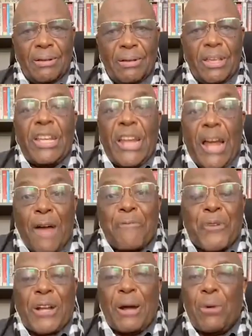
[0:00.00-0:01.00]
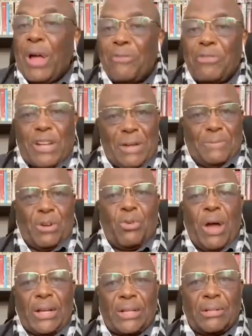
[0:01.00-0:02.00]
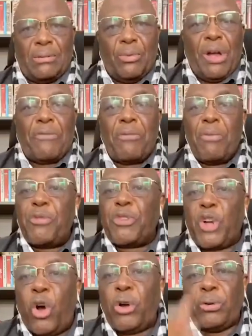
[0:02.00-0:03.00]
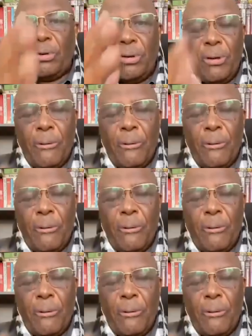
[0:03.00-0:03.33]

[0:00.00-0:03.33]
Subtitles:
In Africa, we have kept quiet. We have moved on.